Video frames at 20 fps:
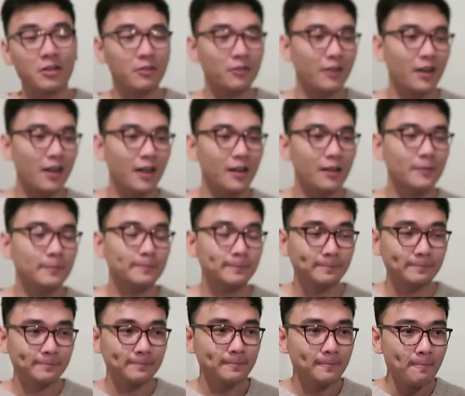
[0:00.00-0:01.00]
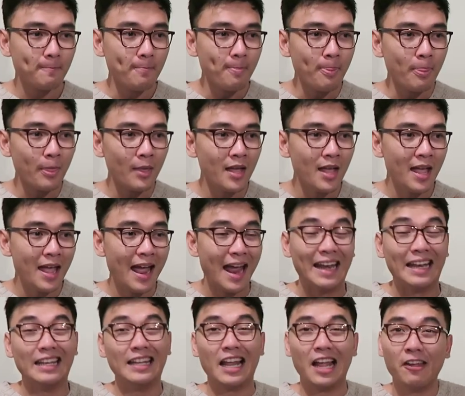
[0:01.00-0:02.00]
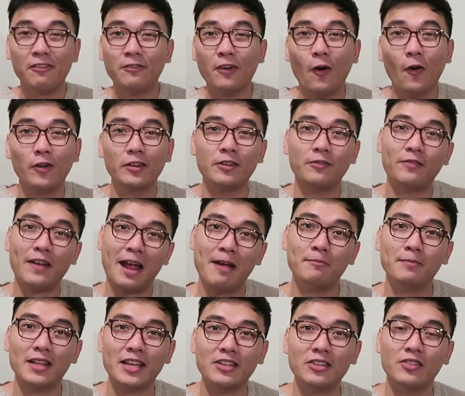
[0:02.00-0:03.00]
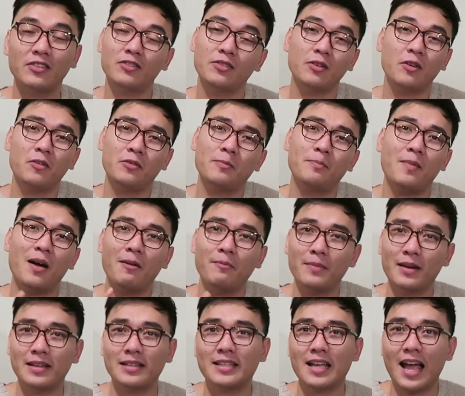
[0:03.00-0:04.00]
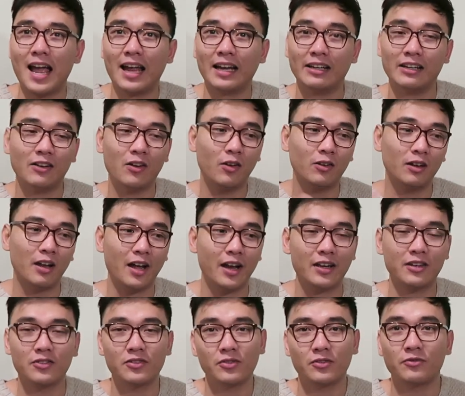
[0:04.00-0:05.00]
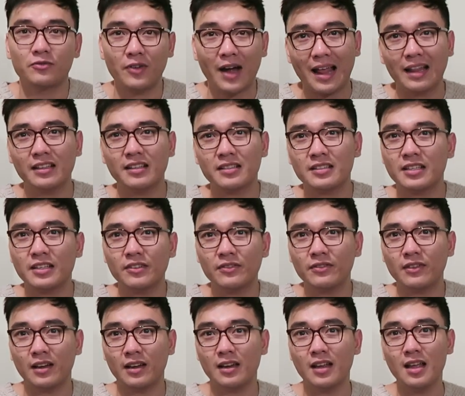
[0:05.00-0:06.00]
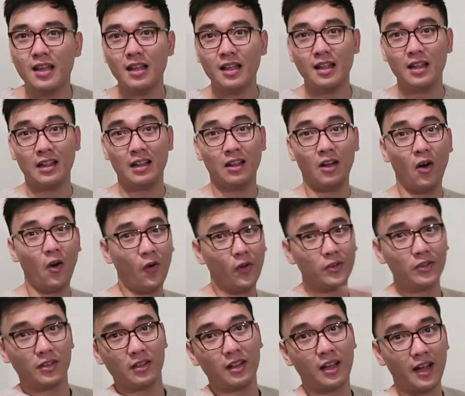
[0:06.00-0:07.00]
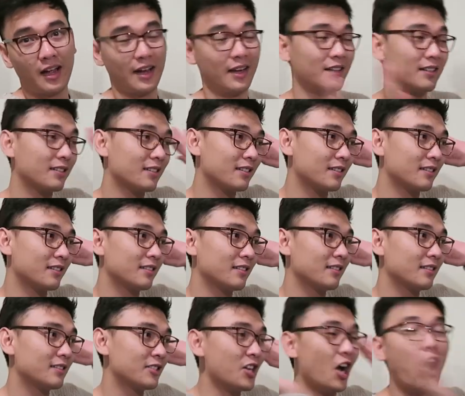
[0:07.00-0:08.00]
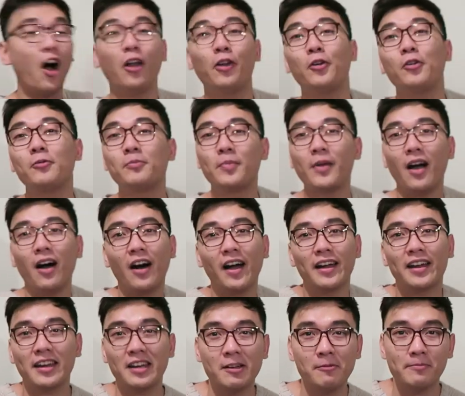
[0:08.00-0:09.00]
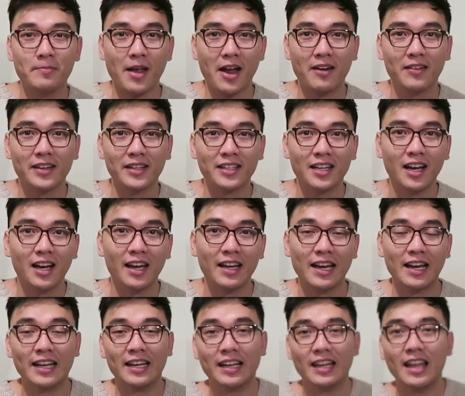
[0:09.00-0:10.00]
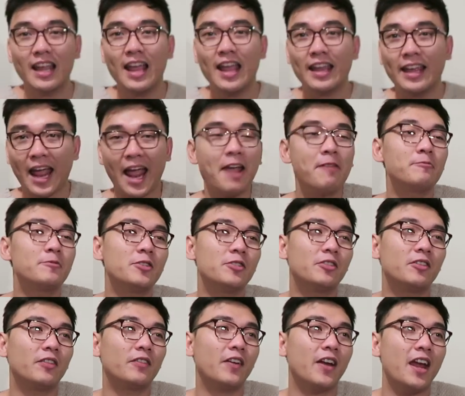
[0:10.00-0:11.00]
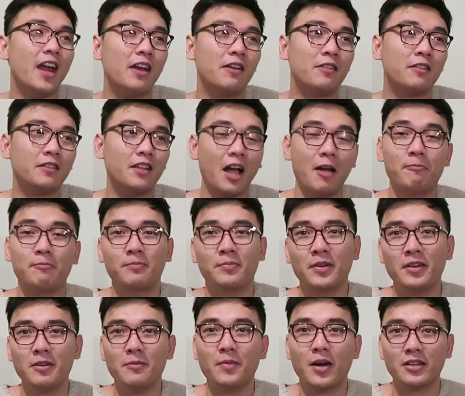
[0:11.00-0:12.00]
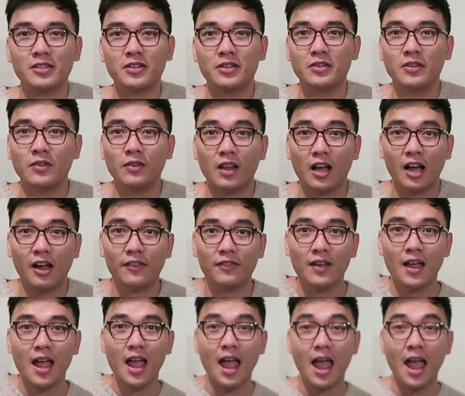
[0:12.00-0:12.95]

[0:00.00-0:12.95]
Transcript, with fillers: career and left all the family, you know, mom and dad and all like your relative and all your like childhood behind in America and came to Korea and start pretty much a new life.